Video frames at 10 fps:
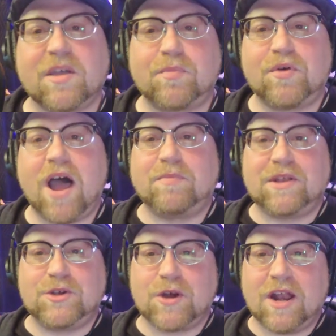a prop
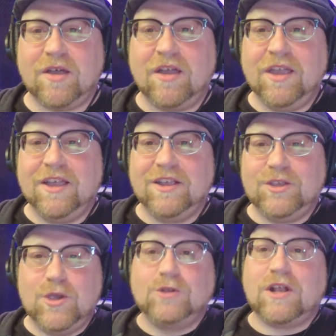that you're gonna
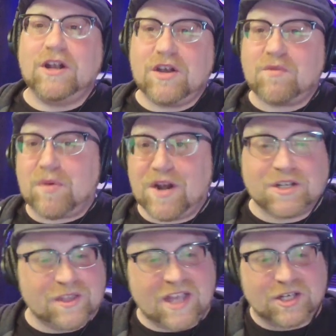use on a different
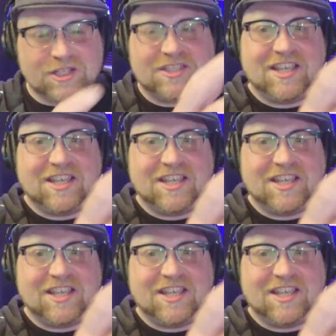production. No, that just